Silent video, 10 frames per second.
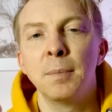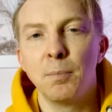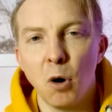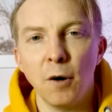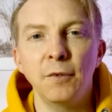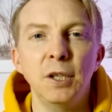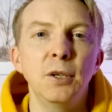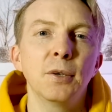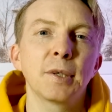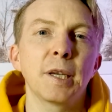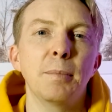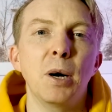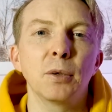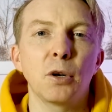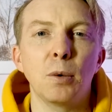more videos
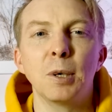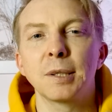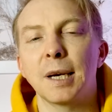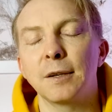about robots,